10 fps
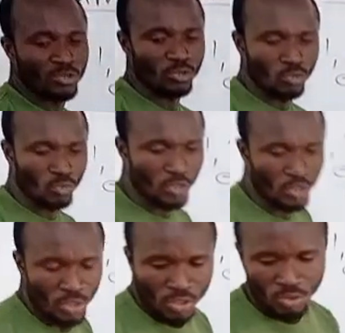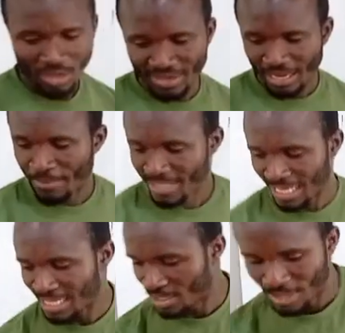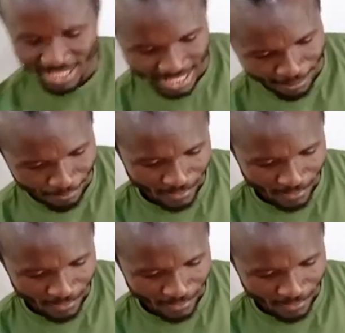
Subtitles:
to you. So I have a numbers card, so let's see.